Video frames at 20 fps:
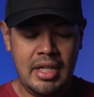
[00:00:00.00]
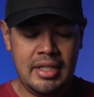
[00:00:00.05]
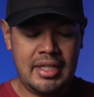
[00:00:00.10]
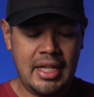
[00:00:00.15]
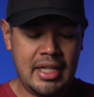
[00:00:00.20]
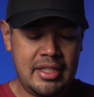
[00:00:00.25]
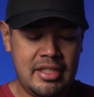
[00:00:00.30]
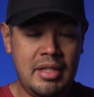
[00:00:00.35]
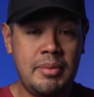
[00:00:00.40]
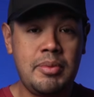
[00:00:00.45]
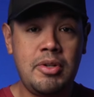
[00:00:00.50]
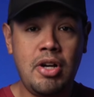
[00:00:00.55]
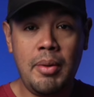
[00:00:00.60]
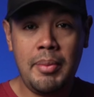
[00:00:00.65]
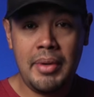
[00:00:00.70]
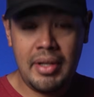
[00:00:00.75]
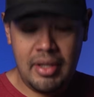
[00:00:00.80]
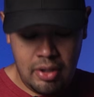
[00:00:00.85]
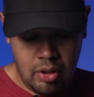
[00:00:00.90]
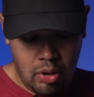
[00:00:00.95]
takes up
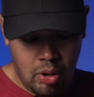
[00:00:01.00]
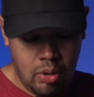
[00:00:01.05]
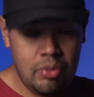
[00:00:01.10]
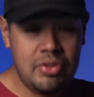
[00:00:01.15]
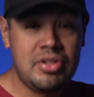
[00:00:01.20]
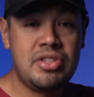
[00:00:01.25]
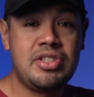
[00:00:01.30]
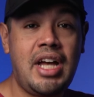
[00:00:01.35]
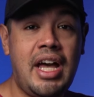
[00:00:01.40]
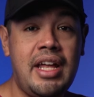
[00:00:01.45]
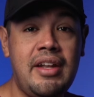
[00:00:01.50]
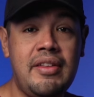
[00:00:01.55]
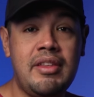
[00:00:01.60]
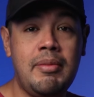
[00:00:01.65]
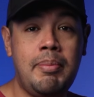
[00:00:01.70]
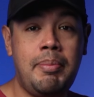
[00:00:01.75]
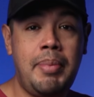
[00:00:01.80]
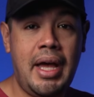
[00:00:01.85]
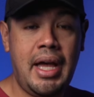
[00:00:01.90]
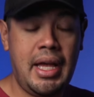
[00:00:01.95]
the whole side of the
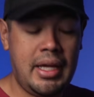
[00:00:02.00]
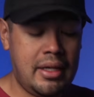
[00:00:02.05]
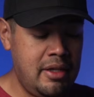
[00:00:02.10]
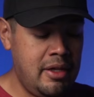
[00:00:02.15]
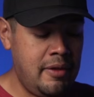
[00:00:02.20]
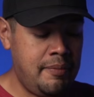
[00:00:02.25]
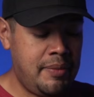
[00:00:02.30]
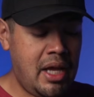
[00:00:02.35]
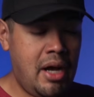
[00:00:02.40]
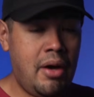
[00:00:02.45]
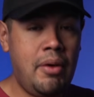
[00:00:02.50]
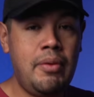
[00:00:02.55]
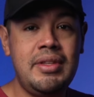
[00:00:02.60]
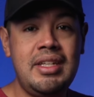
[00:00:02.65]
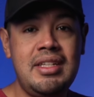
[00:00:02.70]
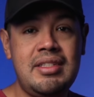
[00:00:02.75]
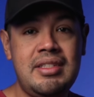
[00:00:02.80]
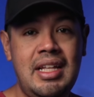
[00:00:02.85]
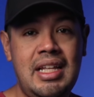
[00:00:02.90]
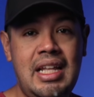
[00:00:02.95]
bag. Now
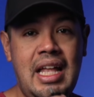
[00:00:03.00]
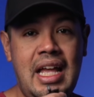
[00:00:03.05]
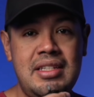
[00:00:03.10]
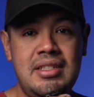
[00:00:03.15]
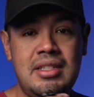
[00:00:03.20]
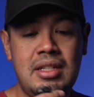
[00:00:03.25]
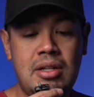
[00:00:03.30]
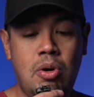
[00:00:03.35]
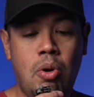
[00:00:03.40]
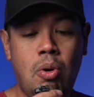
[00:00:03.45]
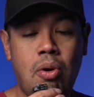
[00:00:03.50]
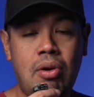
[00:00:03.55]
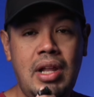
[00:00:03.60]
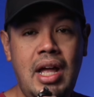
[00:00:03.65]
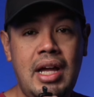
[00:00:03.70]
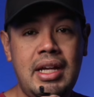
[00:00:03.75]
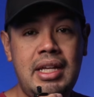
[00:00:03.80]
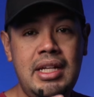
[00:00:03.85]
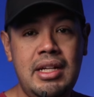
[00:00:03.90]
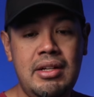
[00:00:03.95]
this elastic cord
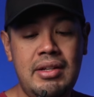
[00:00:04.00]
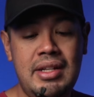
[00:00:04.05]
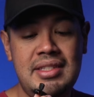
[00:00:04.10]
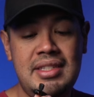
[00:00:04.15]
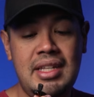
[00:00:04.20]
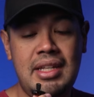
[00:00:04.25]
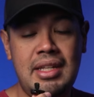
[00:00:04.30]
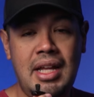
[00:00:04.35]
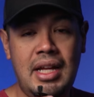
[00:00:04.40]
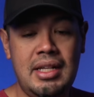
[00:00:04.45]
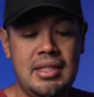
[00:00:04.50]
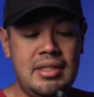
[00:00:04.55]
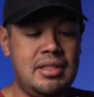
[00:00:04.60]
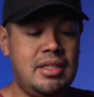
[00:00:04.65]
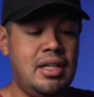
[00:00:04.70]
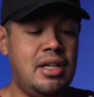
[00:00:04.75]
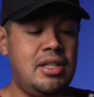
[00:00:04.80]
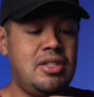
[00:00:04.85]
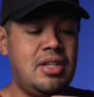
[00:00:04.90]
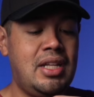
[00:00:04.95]
lock here is a nice
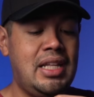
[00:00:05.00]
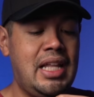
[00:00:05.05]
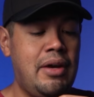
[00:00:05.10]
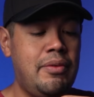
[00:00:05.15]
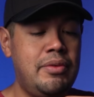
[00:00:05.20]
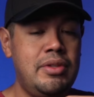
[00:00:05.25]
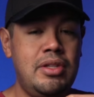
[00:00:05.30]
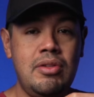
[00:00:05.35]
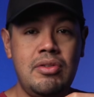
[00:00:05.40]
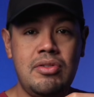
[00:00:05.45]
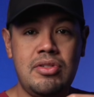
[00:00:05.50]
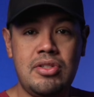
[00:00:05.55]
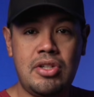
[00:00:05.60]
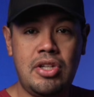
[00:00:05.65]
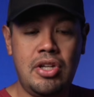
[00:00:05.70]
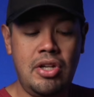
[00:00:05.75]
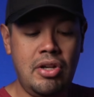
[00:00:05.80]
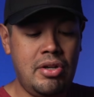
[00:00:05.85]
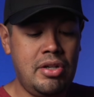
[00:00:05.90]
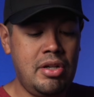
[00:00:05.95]
touch, allowing you to
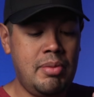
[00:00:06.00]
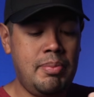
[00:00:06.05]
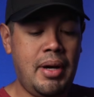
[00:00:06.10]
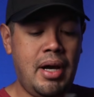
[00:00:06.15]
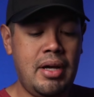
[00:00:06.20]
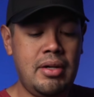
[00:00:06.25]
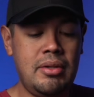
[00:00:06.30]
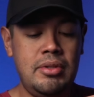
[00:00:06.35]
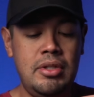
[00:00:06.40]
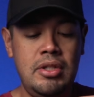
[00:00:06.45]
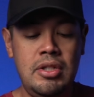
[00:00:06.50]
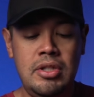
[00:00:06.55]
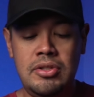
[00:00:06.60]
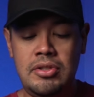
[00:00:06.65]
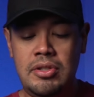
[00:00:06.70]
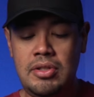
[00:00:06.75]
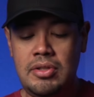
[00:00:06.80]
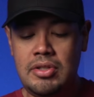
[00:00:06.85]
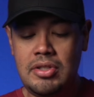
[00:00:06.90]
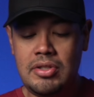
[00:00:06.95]
secure your bottle.
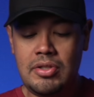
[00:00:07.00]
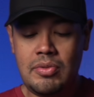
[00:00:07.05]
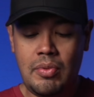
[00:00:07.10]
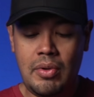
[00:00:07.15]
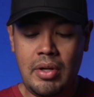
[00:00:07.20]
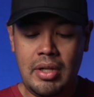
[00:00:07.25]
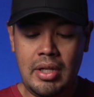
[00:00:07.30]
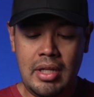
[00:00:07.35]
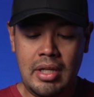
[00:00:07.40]
So you just run